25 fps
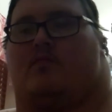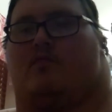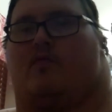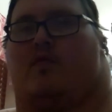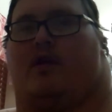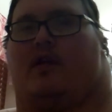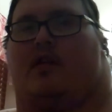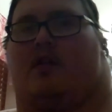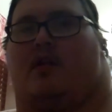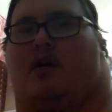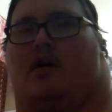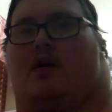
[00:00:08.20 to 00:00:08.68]

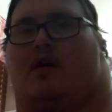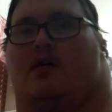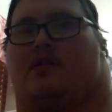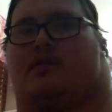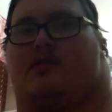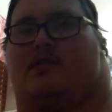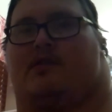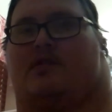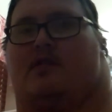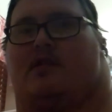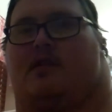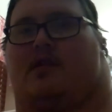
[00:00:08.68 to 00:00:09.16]
weight
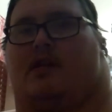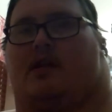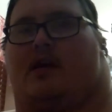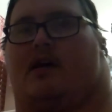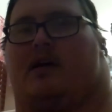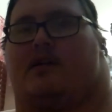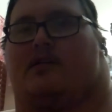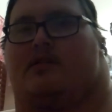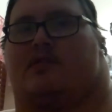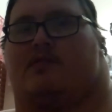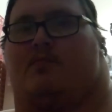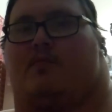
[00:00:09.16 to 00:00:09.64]
loss in the
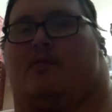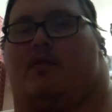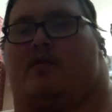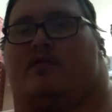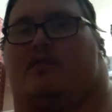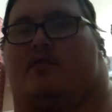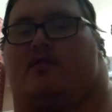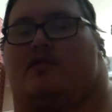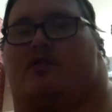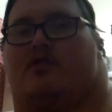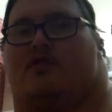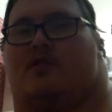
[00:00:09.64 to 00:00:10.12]
last
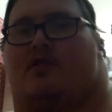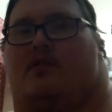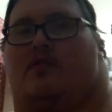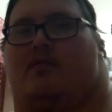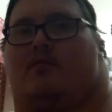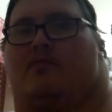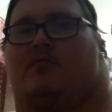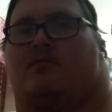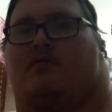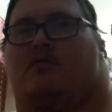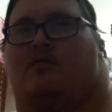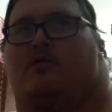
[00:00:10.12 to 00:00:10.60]
month or
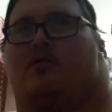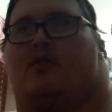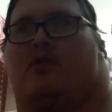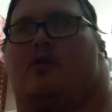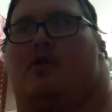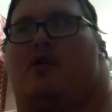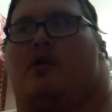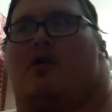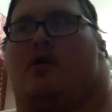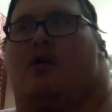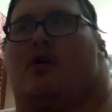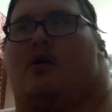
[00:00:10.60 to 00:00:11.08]
so.
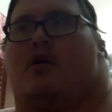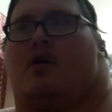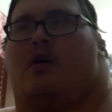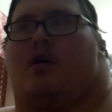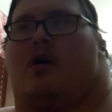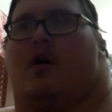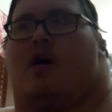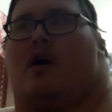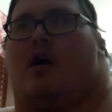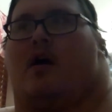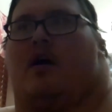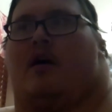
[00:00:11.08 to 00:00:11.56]

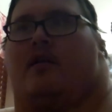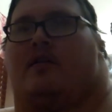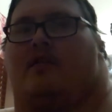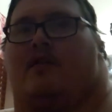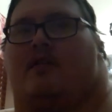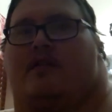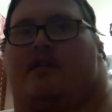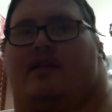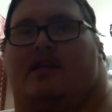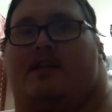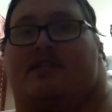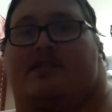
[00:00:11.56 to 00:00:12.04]

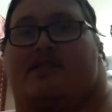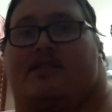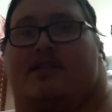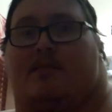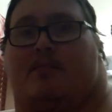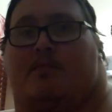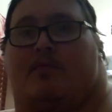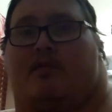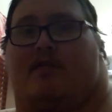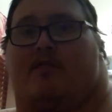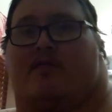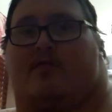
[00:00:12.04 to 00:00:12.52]
On
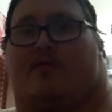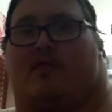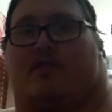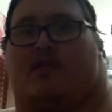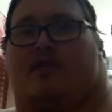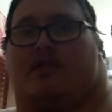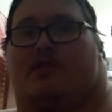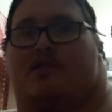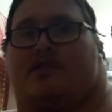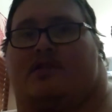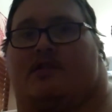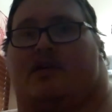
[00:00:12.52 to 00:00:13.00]
December
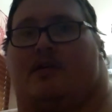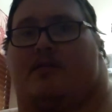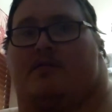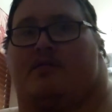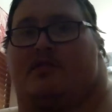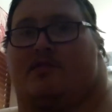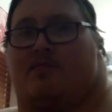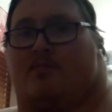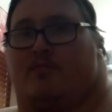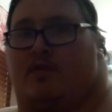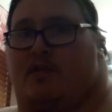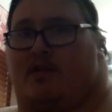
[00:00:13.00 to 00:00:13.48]
1st, I
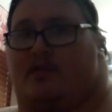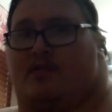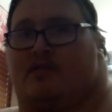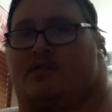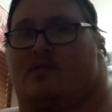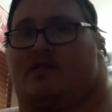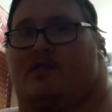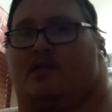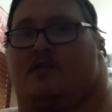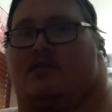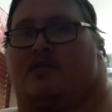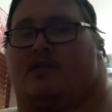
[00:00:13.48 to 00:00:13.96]
was around
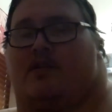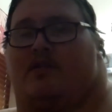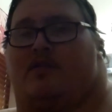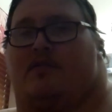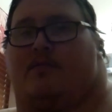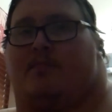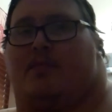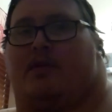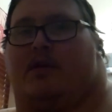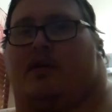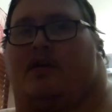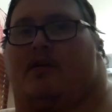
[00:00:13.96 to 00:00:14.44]

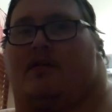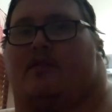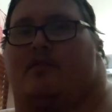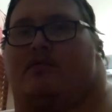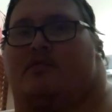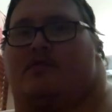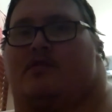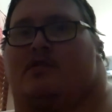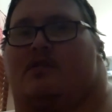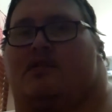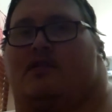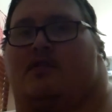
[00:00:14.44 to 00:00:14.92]
600
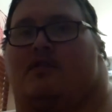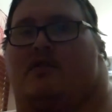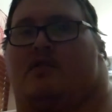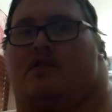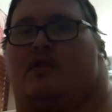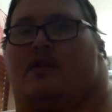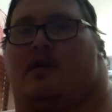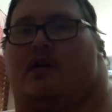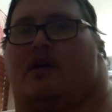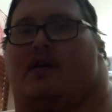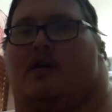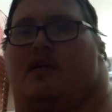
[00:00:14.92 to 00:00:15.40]
pounds,
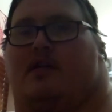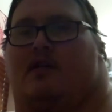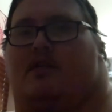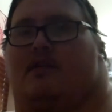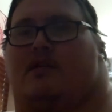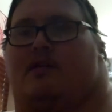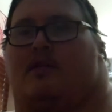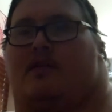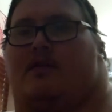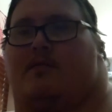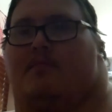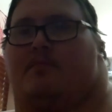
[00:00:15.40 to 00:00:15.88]
and
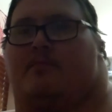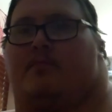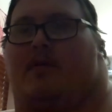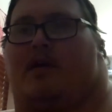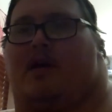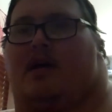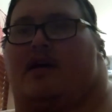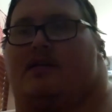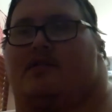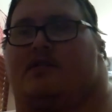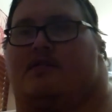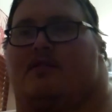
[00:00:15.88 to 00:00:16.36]

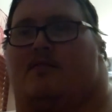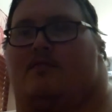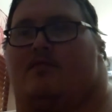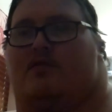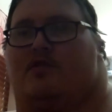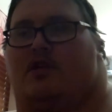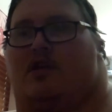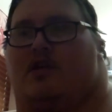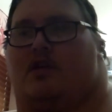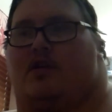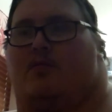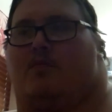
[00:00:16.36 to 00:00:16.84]
as of
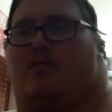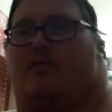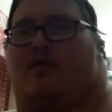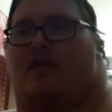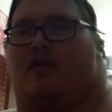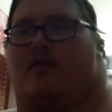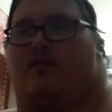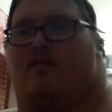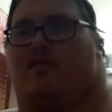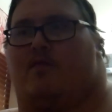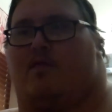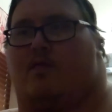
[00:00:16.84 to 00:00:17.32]

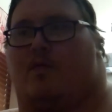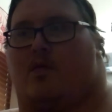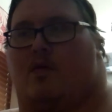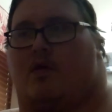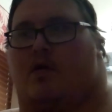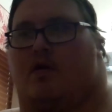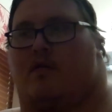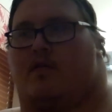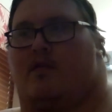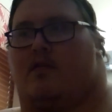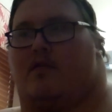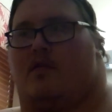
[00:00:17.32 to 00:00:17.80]
January
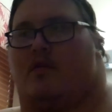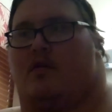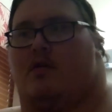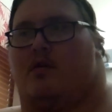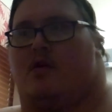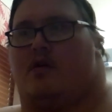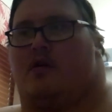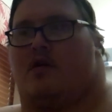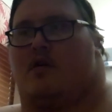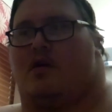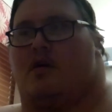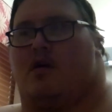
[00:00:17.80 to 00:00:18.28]
4th,
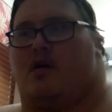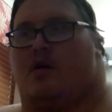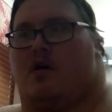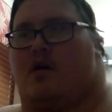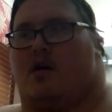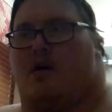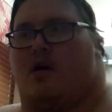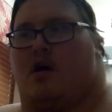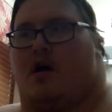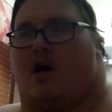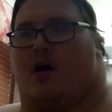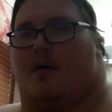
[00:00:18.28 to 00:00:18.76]

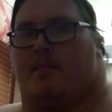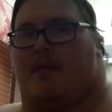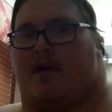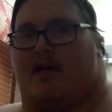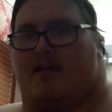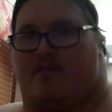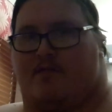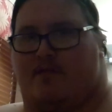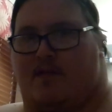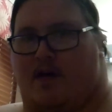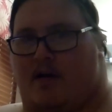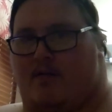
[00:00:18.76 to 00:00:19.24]
I'm
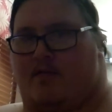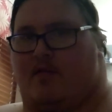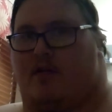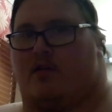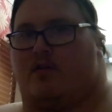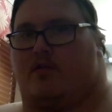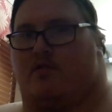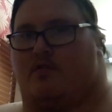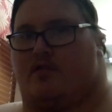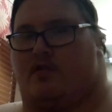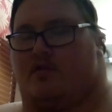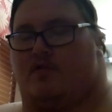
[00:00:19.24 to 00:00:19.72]
at
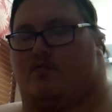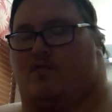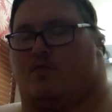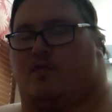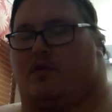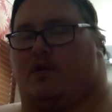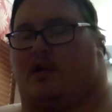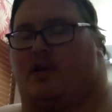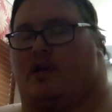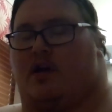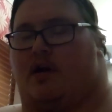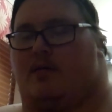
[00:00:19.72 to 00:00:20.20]

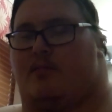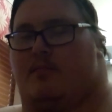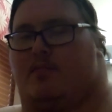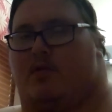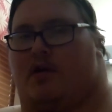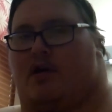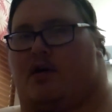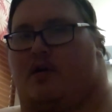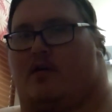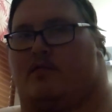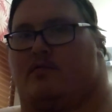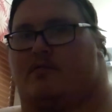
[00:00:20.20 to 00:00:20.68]
529
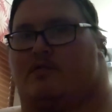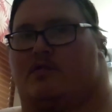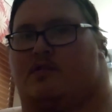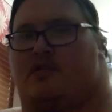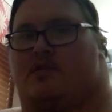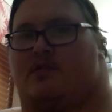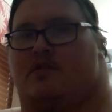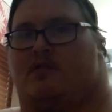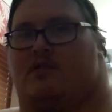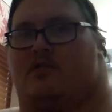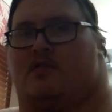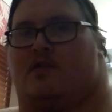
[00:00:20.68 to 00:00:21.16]

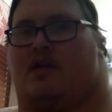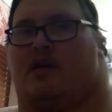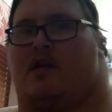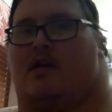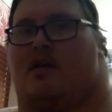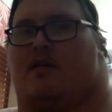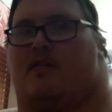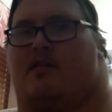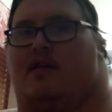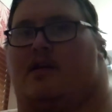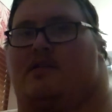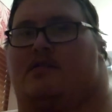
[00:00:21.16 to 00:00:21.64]
pounds,
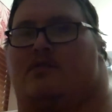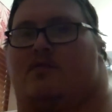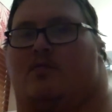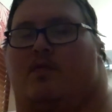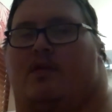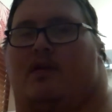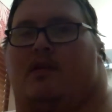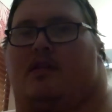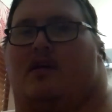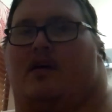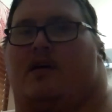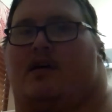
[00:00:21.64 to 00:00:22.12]
and that's a
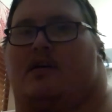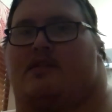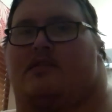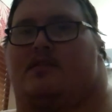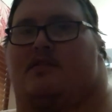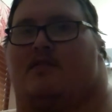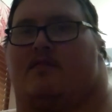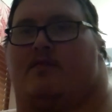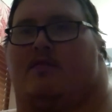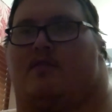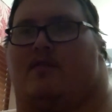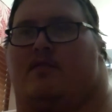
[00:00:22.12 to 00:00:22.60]
weight
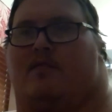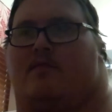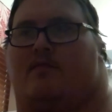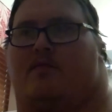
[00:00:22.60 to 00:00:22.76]
loss of